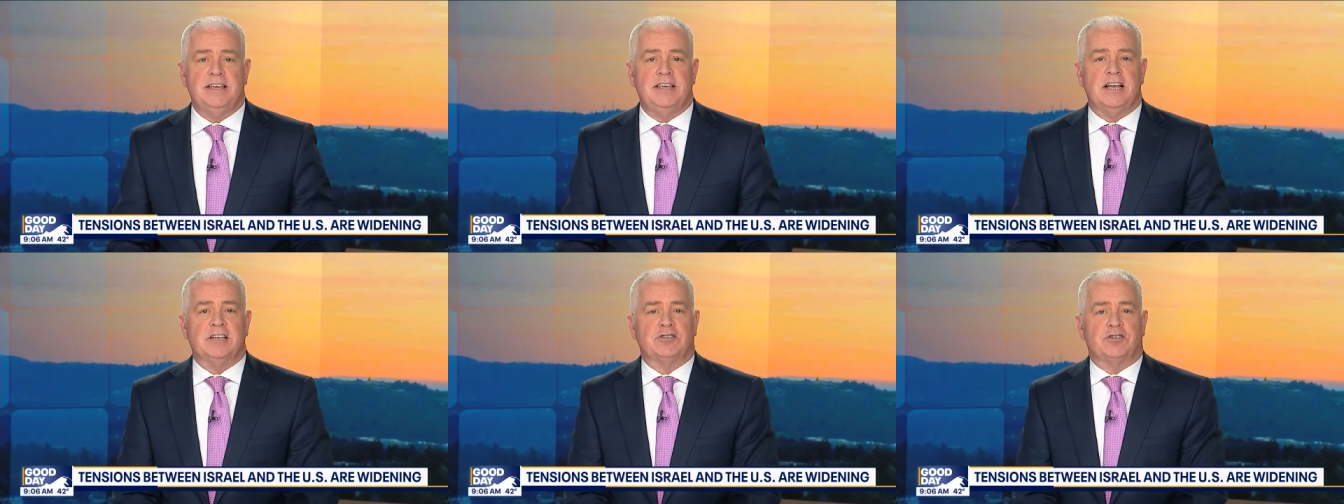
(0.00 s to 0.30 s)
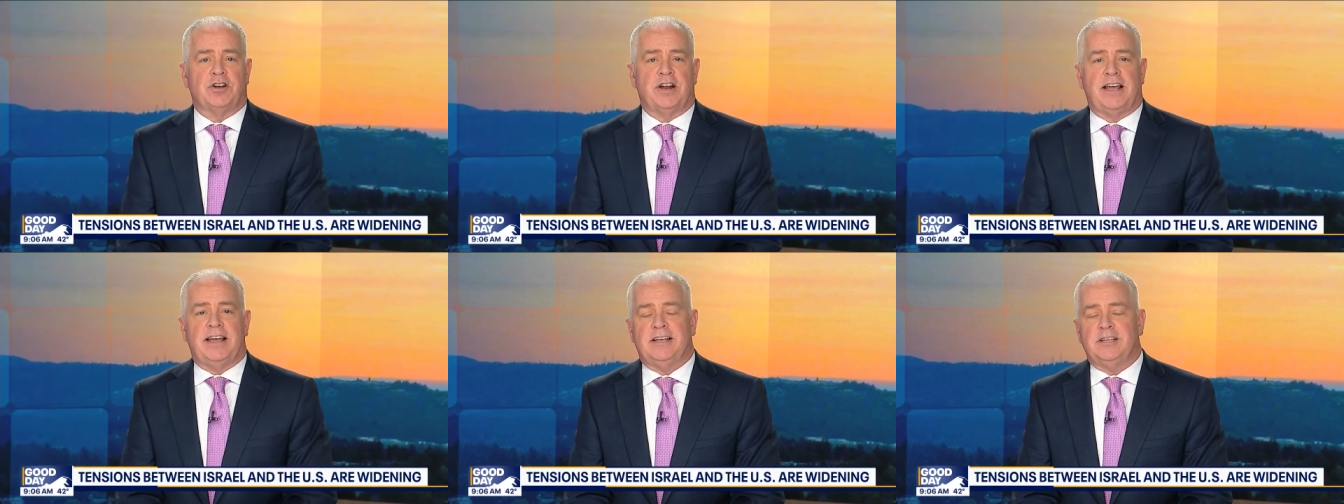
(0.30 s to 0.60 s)

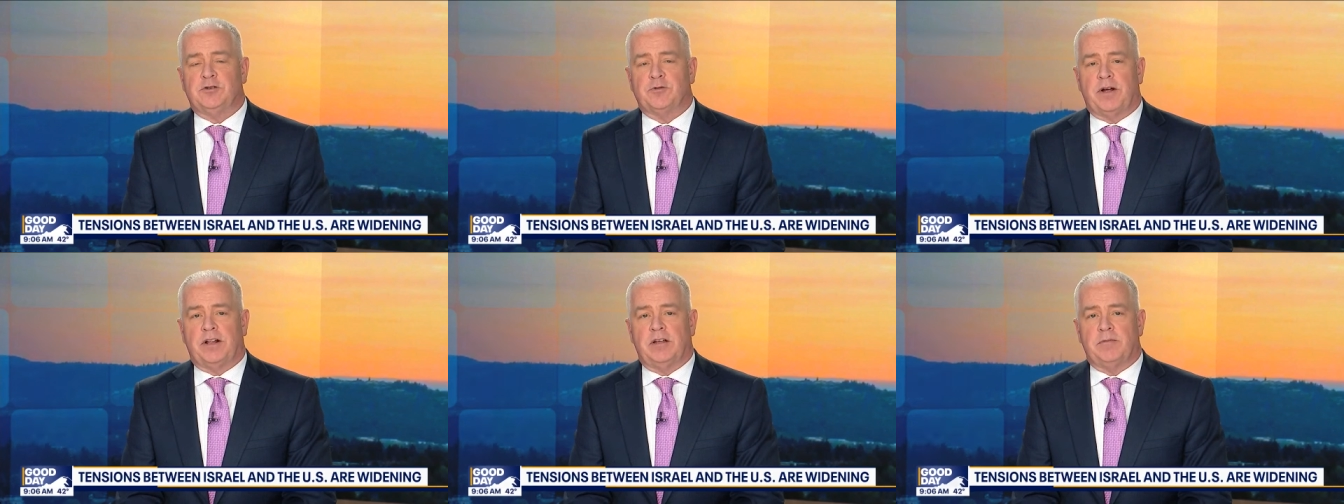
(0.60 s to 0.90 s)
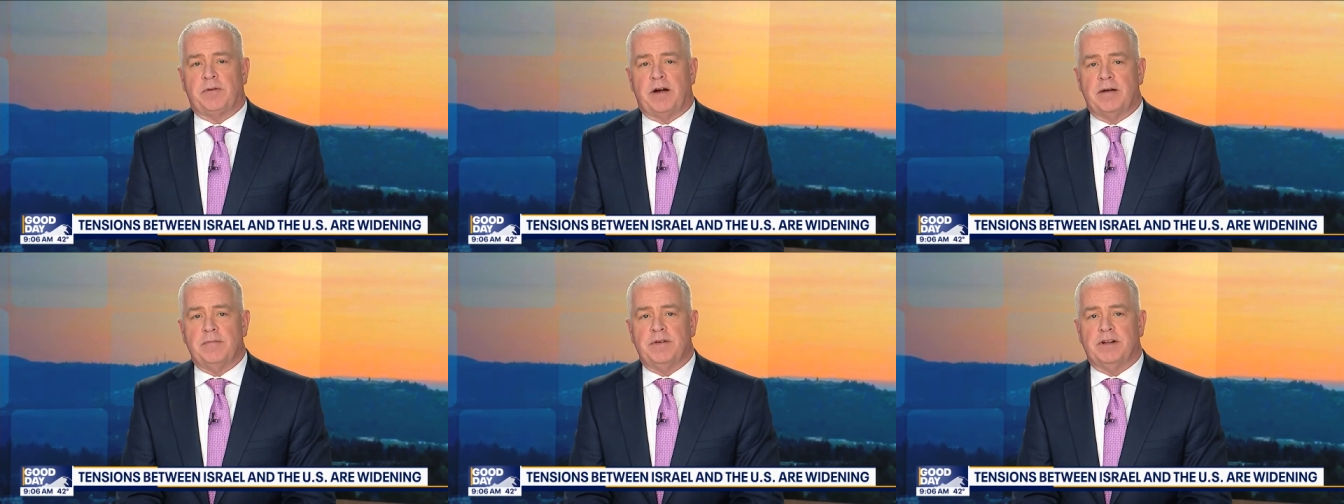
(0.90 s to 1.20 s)
Yesterday, Israeli
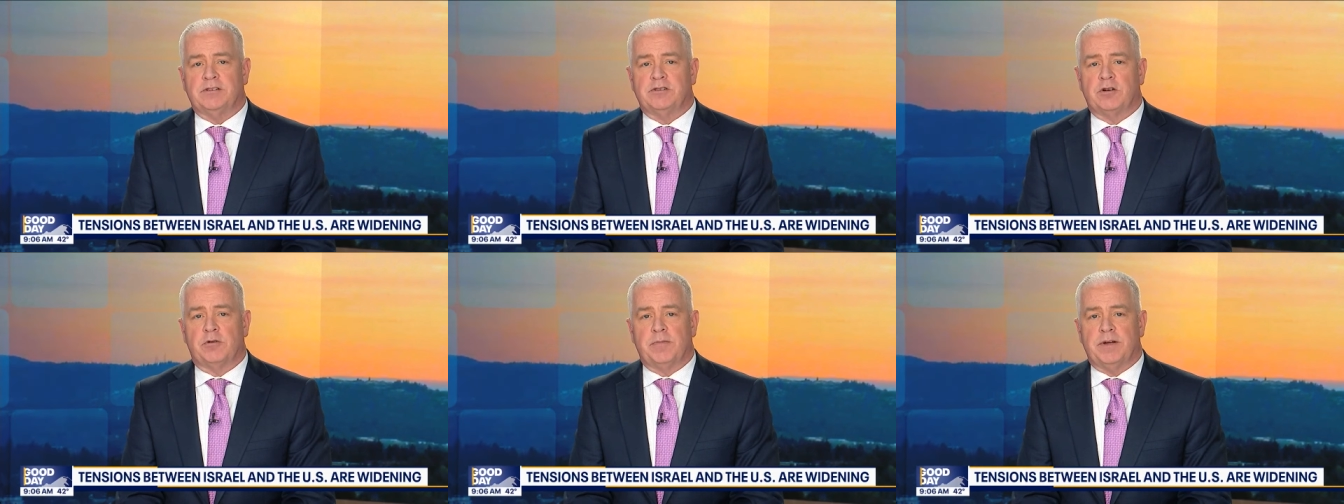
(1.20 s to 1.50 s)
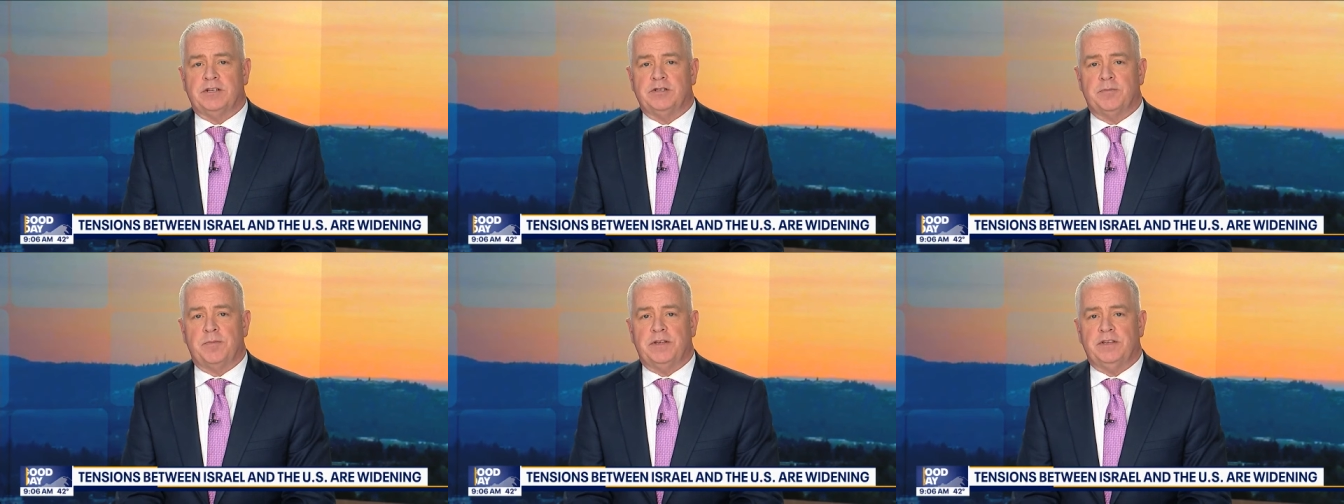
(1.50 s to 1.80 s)
Prime Minister
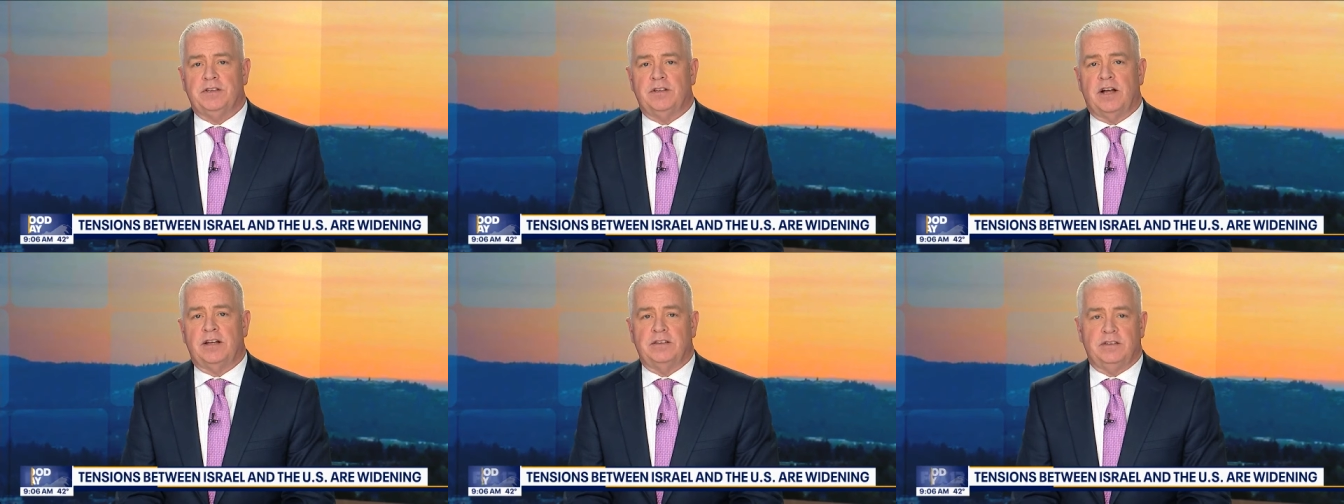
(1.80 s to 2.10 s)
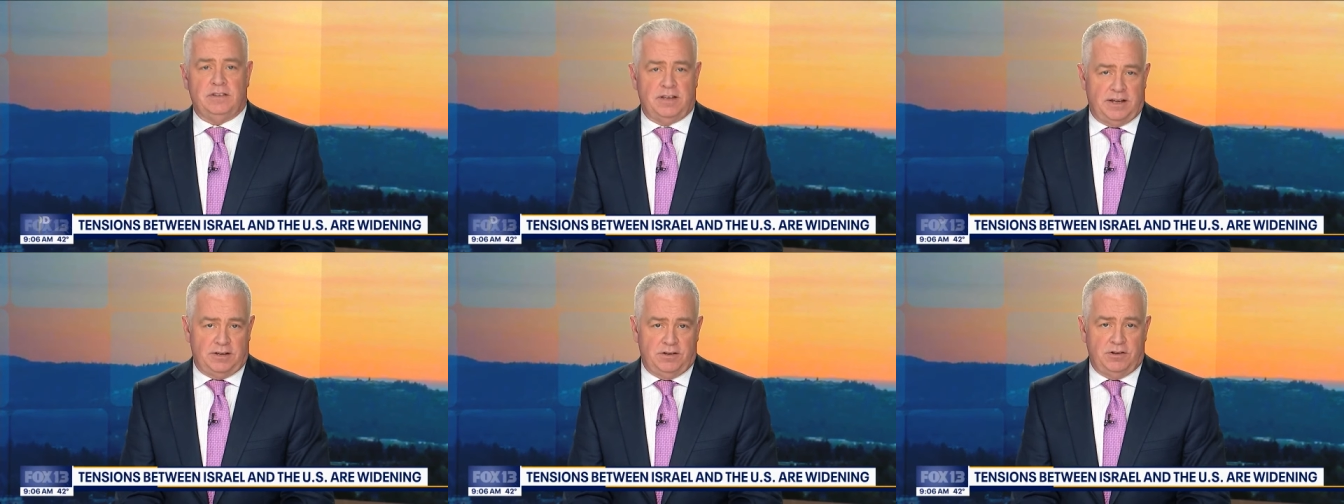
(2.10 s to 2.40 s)
Benjamin
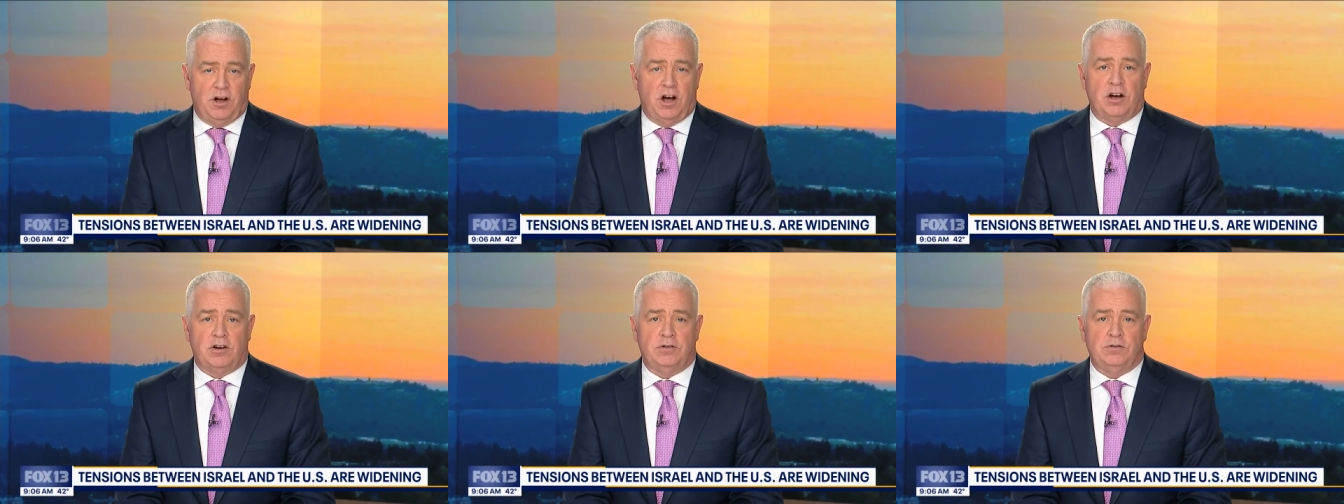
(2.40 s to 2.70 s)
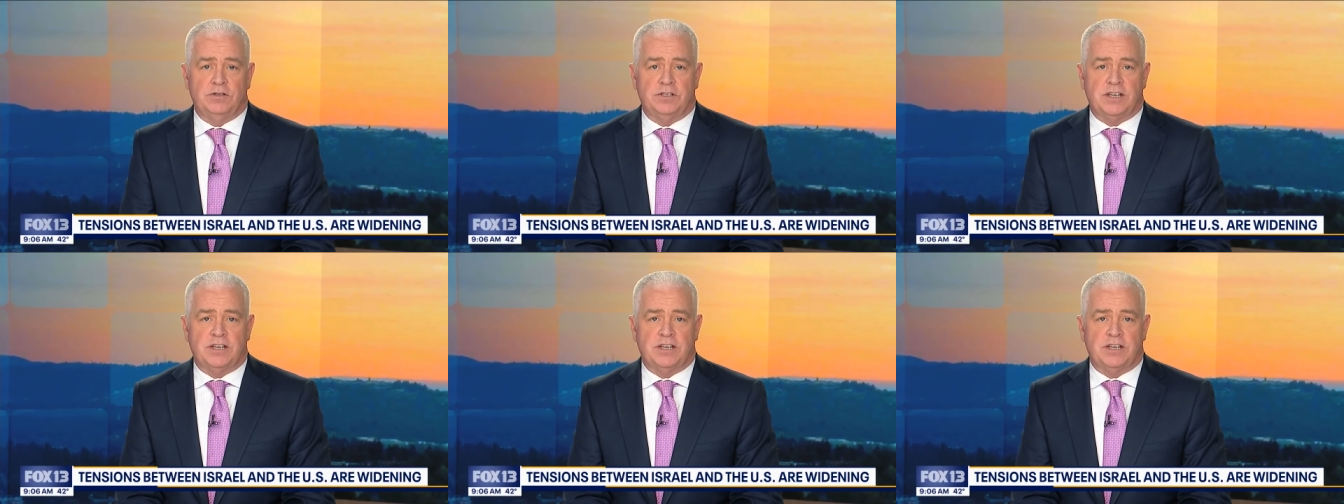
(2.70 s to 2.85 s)
Netanyahu